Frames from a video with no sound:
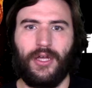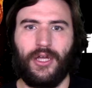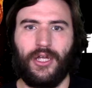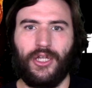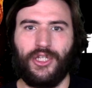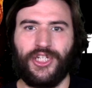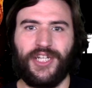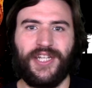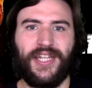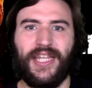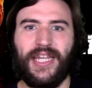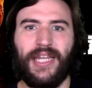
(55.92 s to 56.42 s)

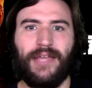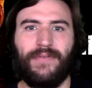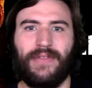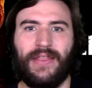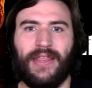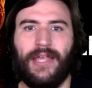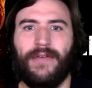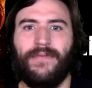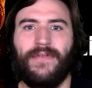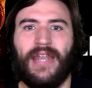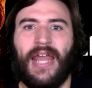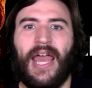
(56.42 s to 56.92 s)
She didn't even
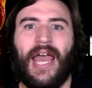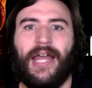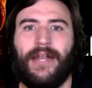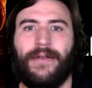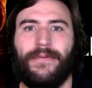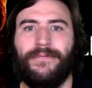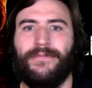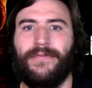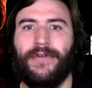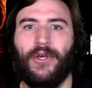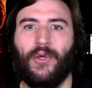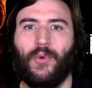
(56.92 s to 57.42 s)
live in
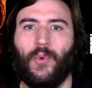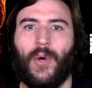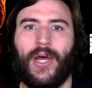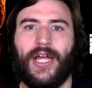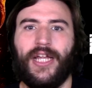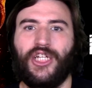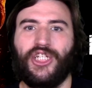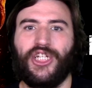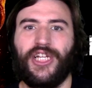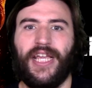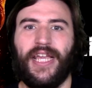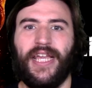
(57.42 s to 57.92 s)
Haddonfield. Why
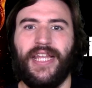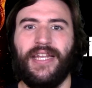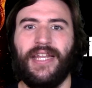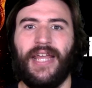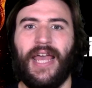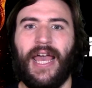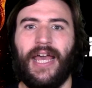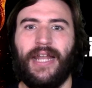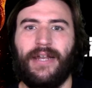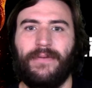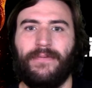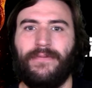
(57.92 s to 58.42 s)
is she in
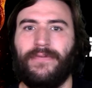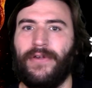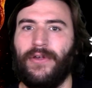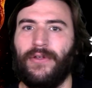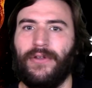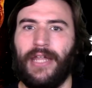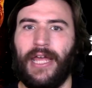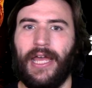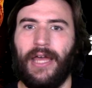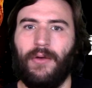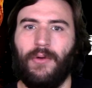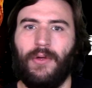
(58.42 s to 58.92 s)
Haddonfield
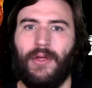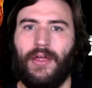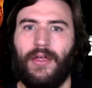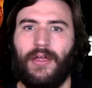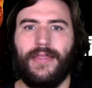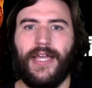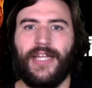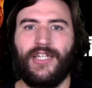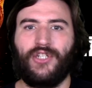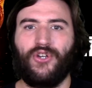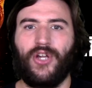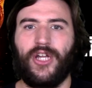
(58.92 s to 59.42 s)
now?
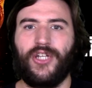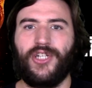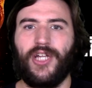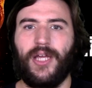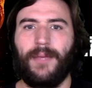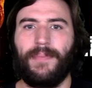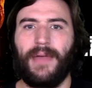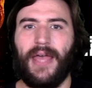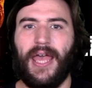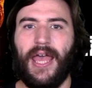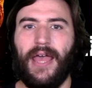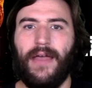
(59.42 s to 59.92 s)
They dredge
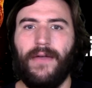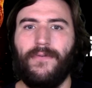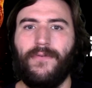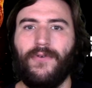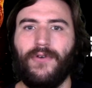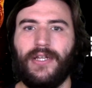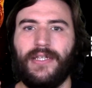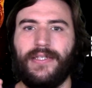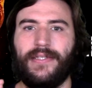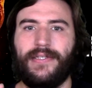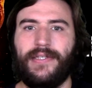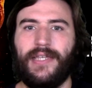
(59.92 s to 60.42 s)
up
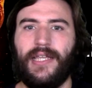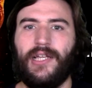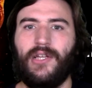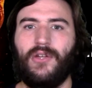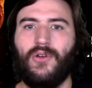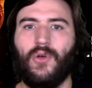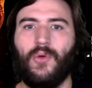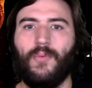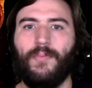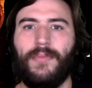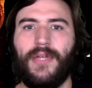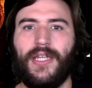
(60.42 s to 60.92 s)
every
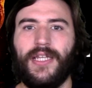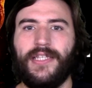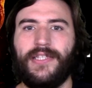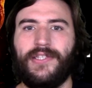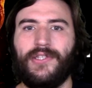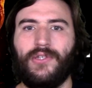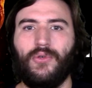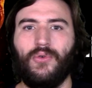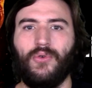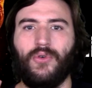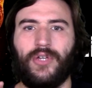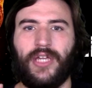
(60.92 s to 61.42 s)
single
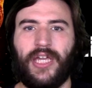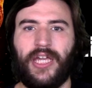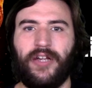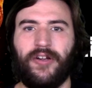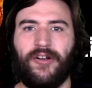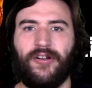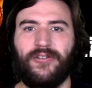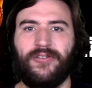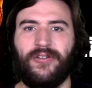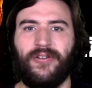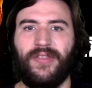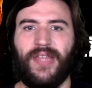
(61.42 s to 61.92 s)
minuscule
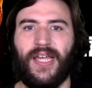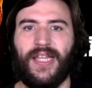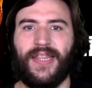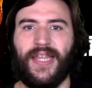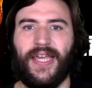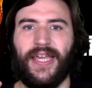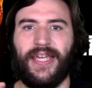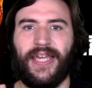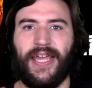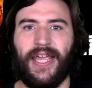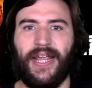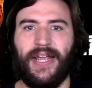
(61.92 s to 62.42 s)
character that they
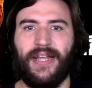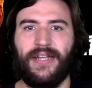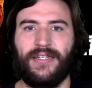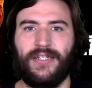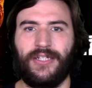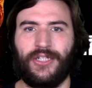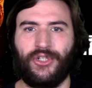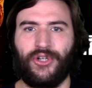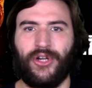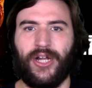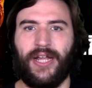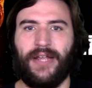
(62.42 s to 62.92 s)
can to
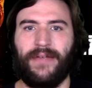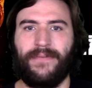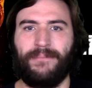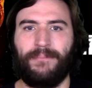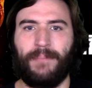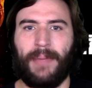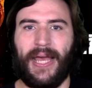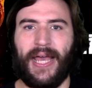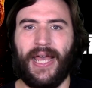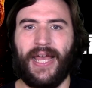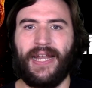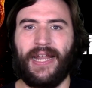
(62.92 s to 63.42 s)
try and
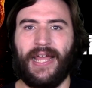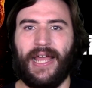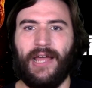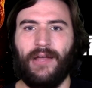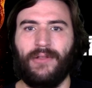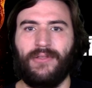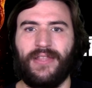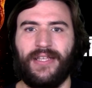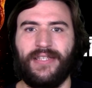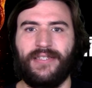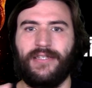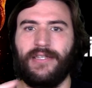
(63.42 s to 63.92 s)
pad
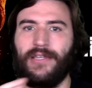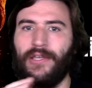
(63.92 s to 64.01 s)
out this